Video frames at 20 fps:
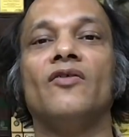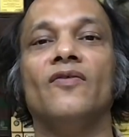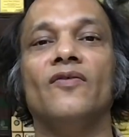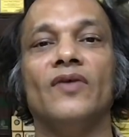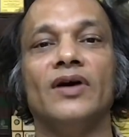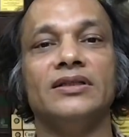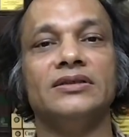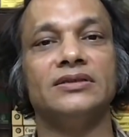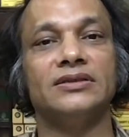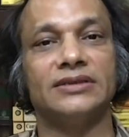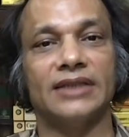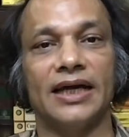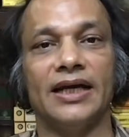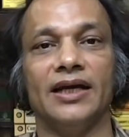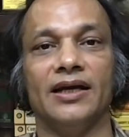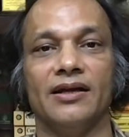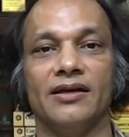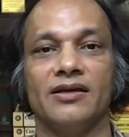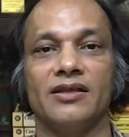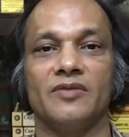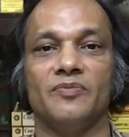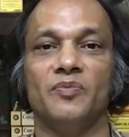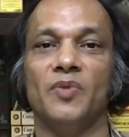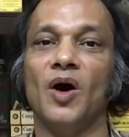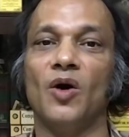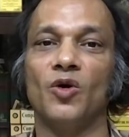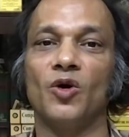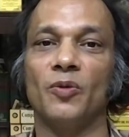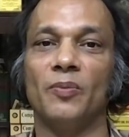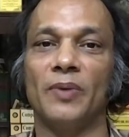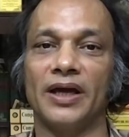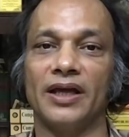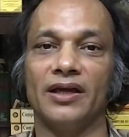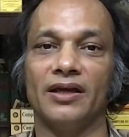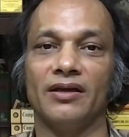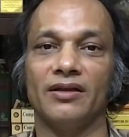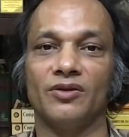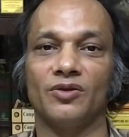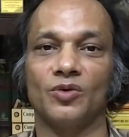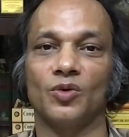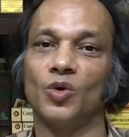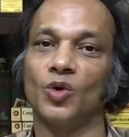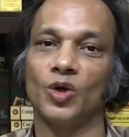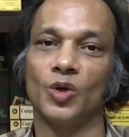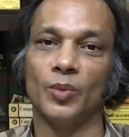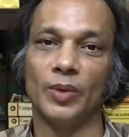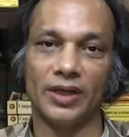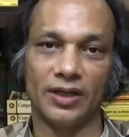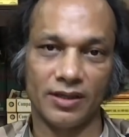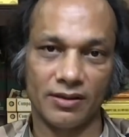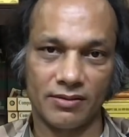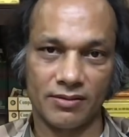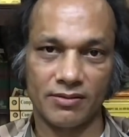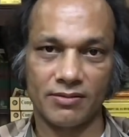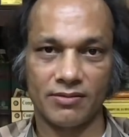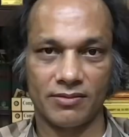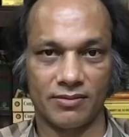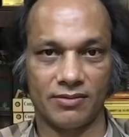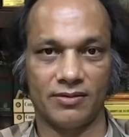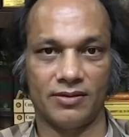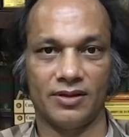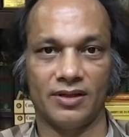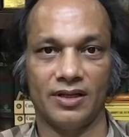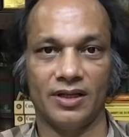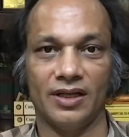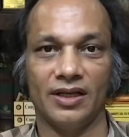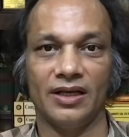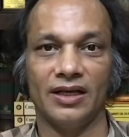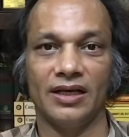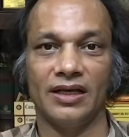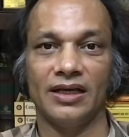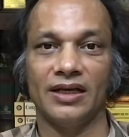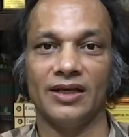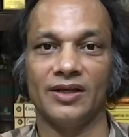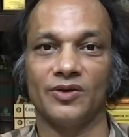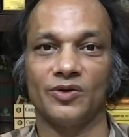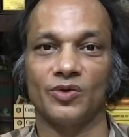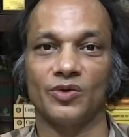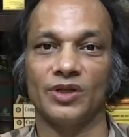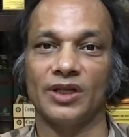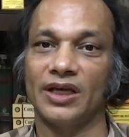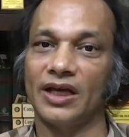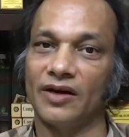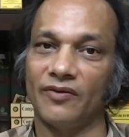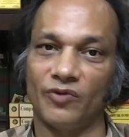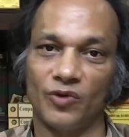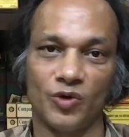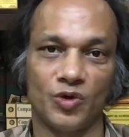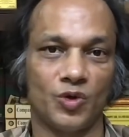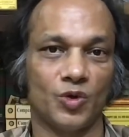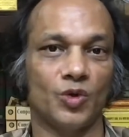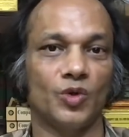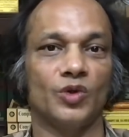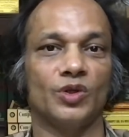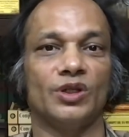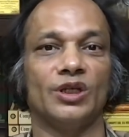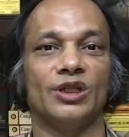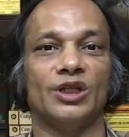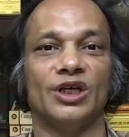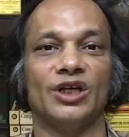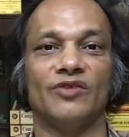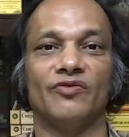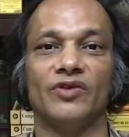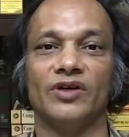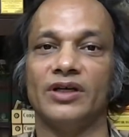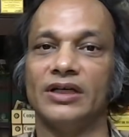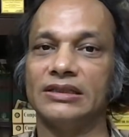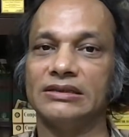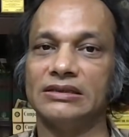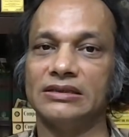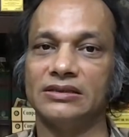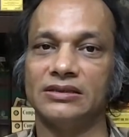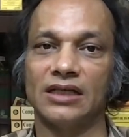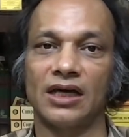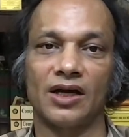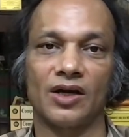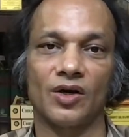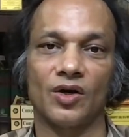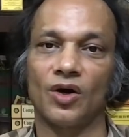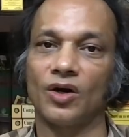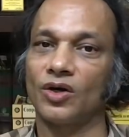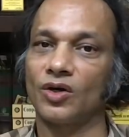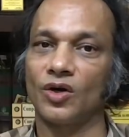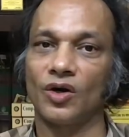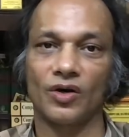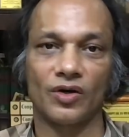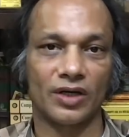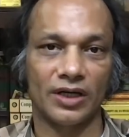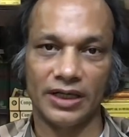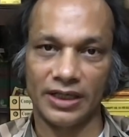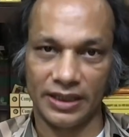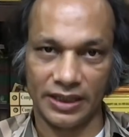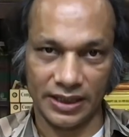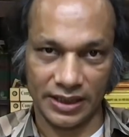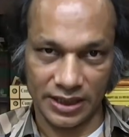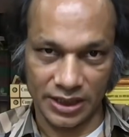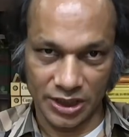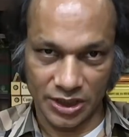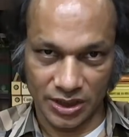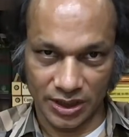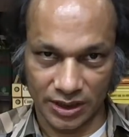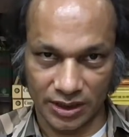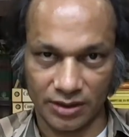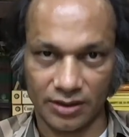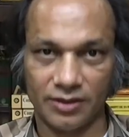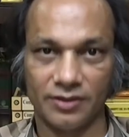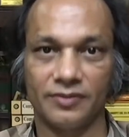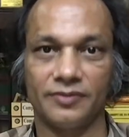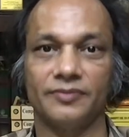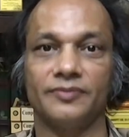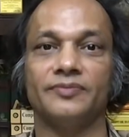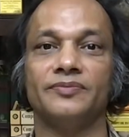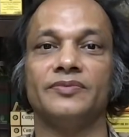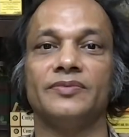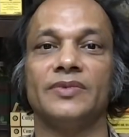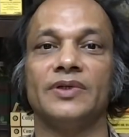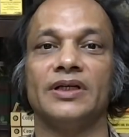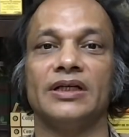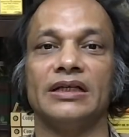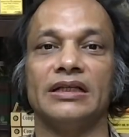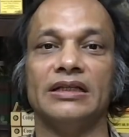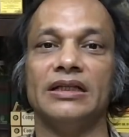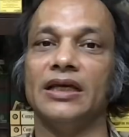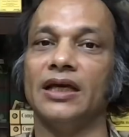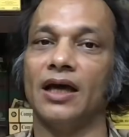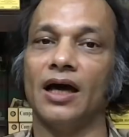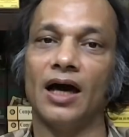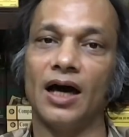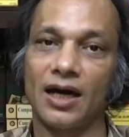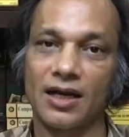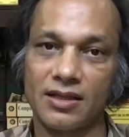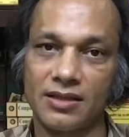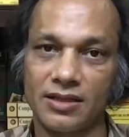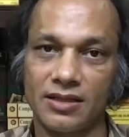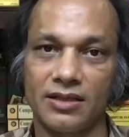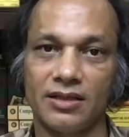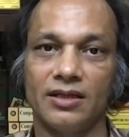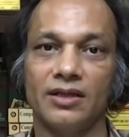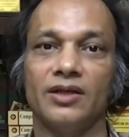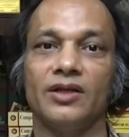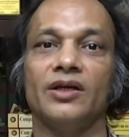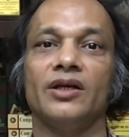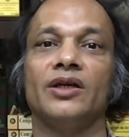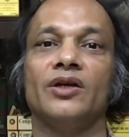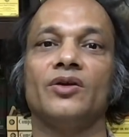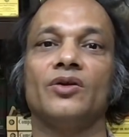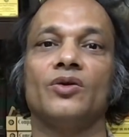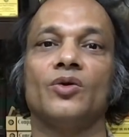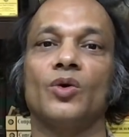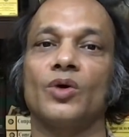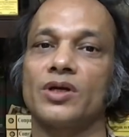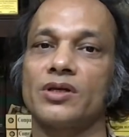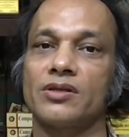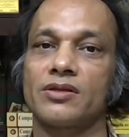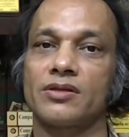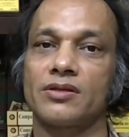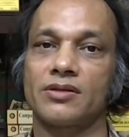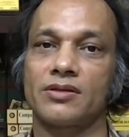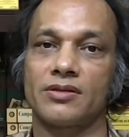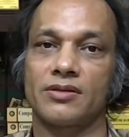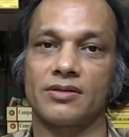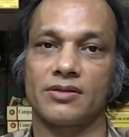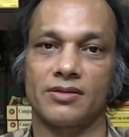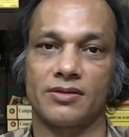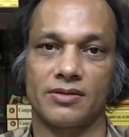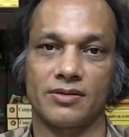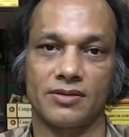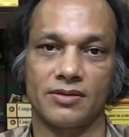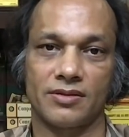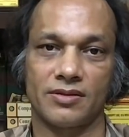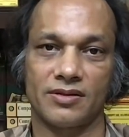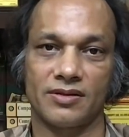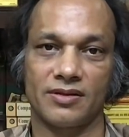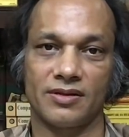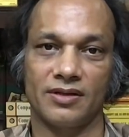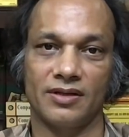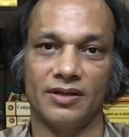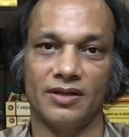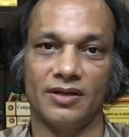one side is bound by his own witnesses, so they have to show that their witnesses are not contradicting each other, they are singing in chorus,